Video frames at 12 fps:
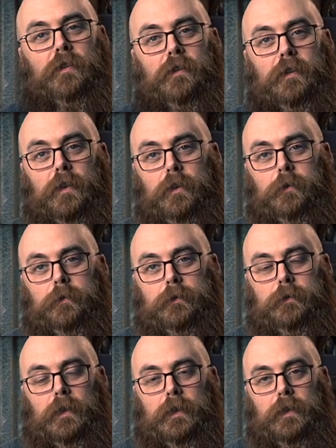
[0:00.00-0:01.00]
there you
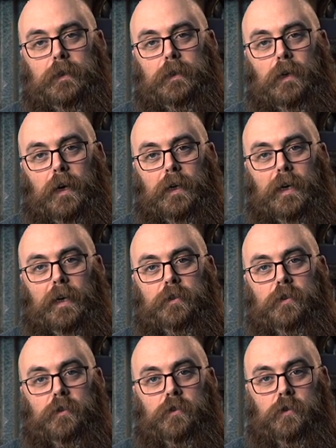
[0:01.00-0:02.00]
go, uh,
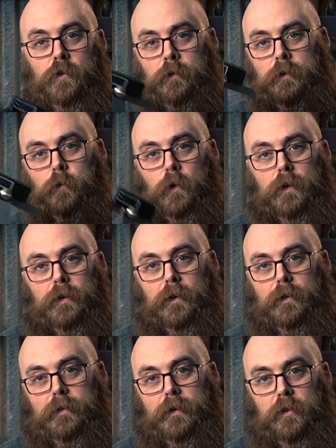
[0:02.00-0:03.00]
iGaging's
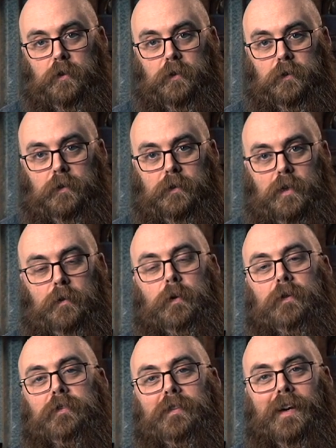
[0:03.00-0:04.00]
two-in-one digital
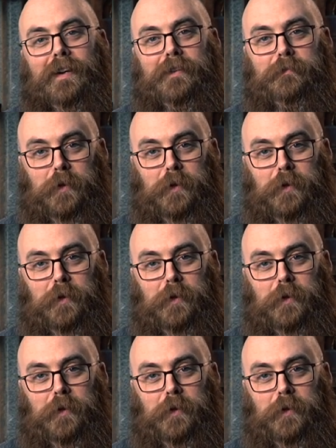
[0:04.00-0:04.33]
T-bevel and